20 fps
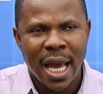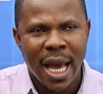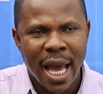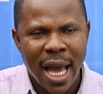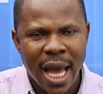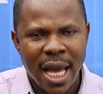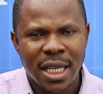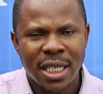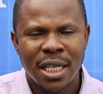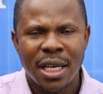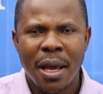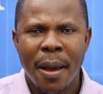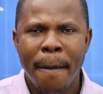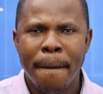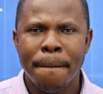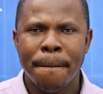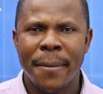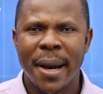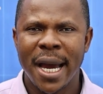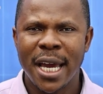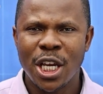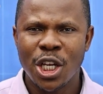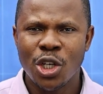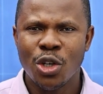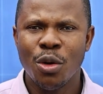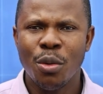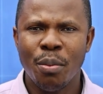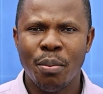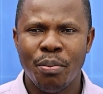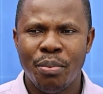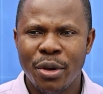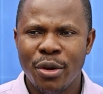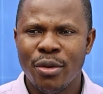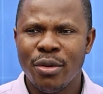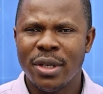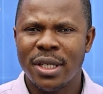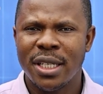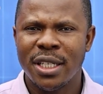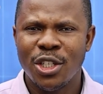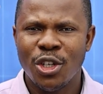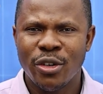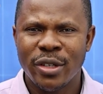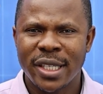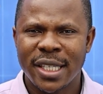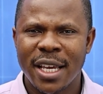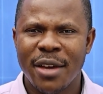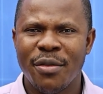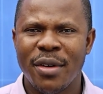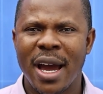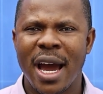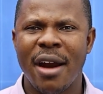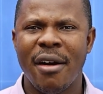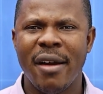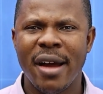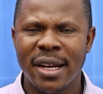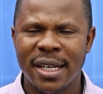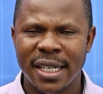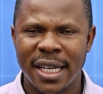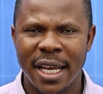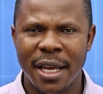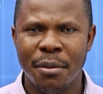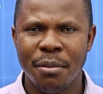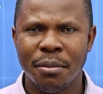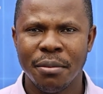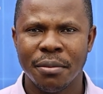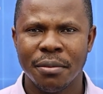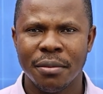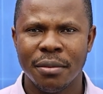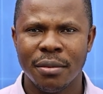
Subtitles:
And by you build yourself around them,